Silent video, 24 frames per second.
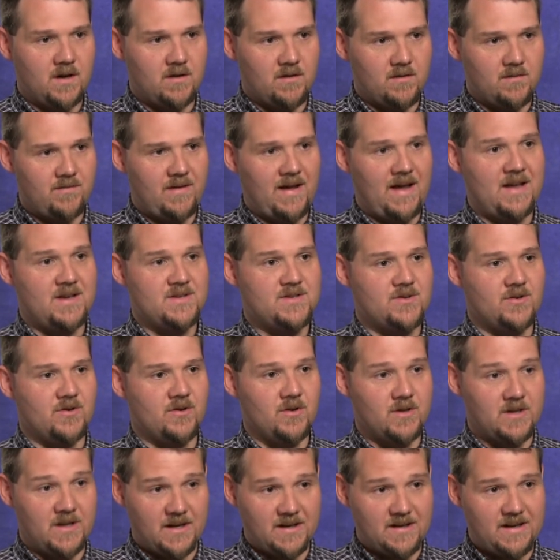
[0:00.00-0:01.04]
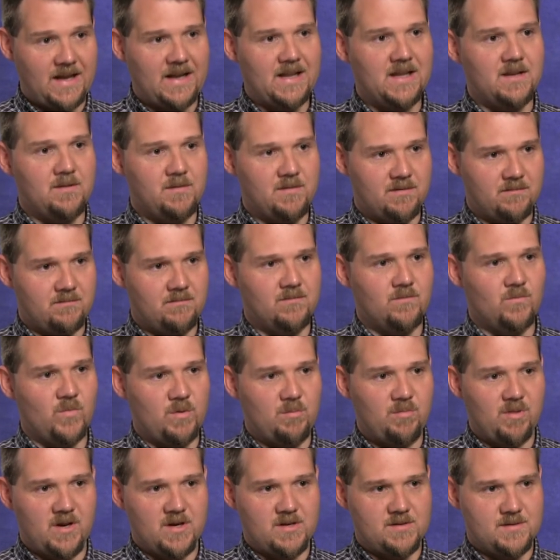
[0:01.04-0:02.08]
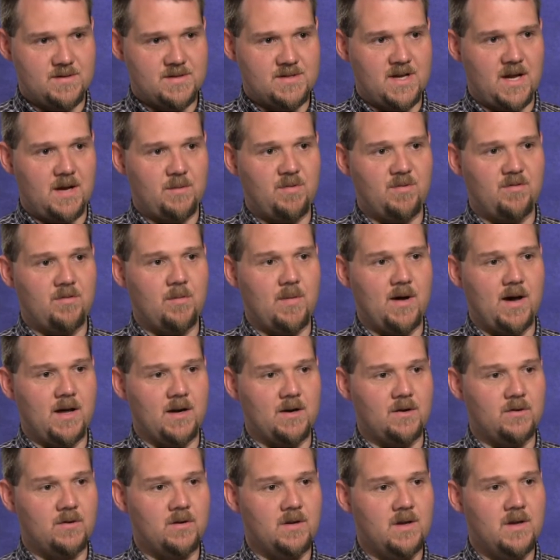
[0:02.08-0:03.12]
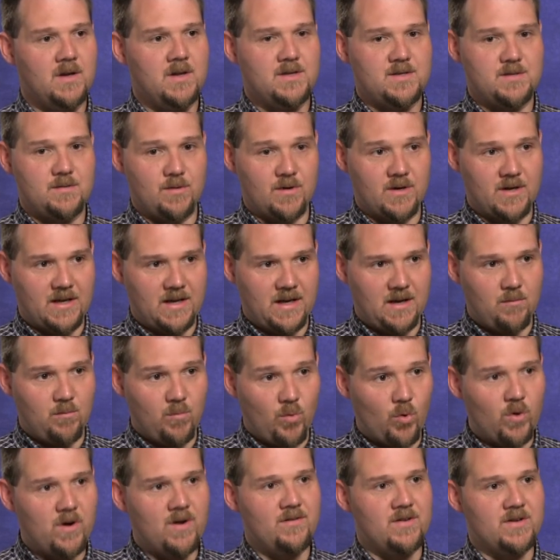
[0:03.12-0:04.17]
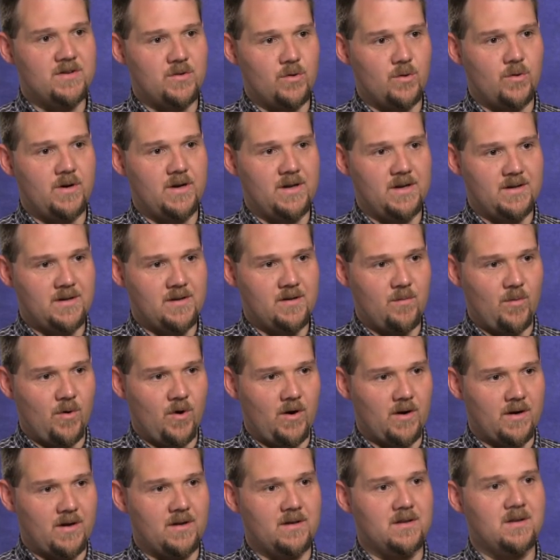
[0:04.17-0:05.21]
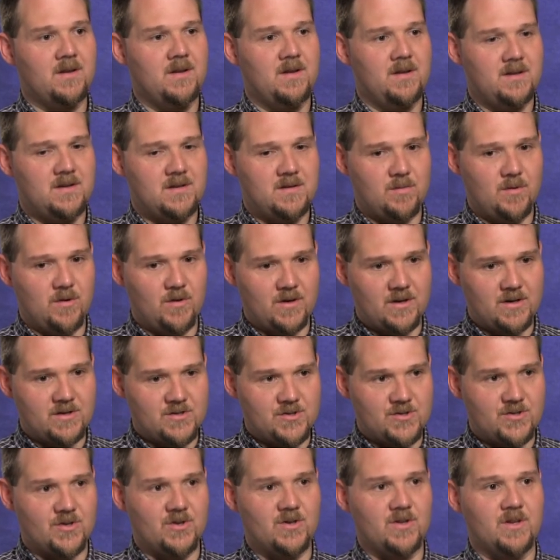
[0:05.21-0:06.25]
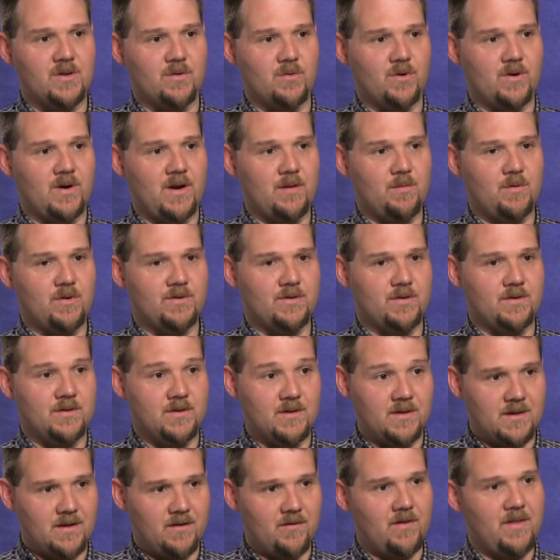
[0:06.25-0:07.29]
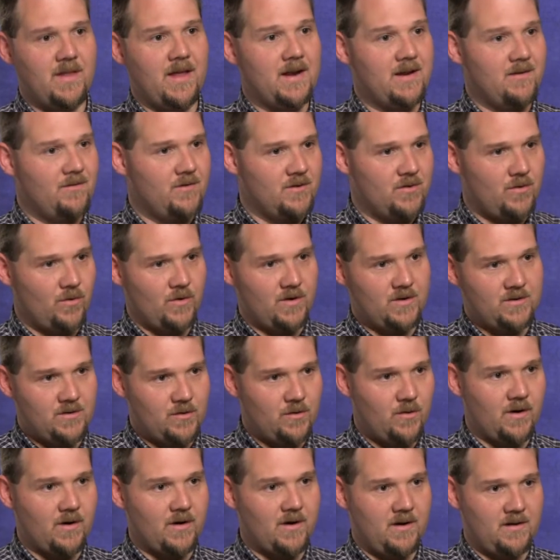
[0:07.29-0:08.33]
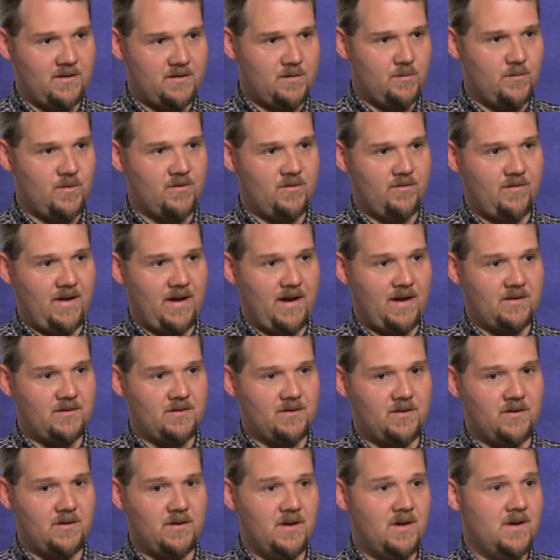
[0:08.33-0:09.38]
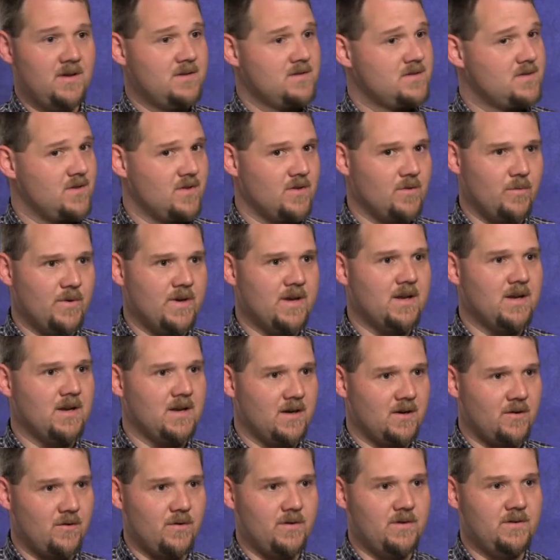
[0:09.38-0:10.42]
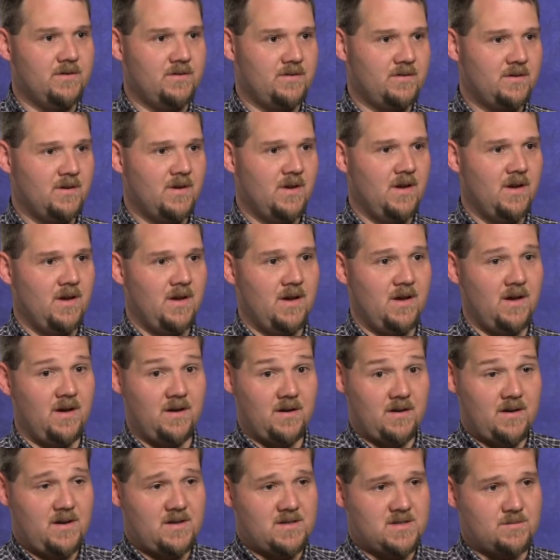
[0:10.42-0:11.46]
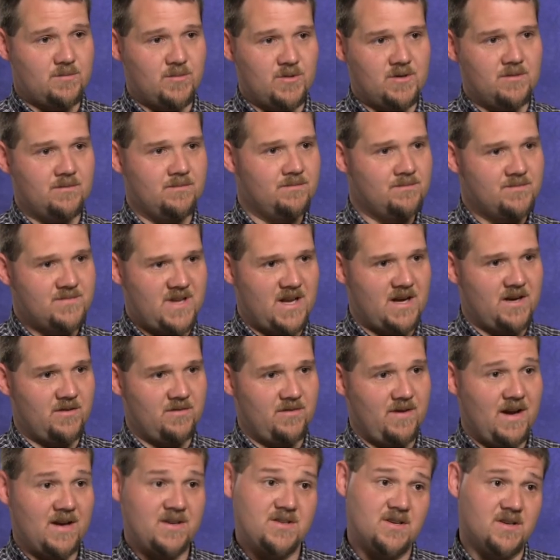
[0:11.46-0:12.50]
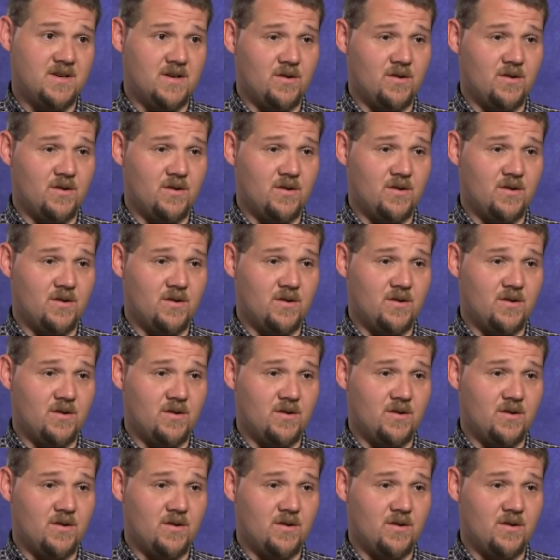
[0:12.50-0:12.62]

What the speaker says: faster in a daily replenishment type of a model, to be able to get more inventory into the market, to be able to ensure that we're able to deliver that inventory to our customers faster so that we can increase customer satisfaction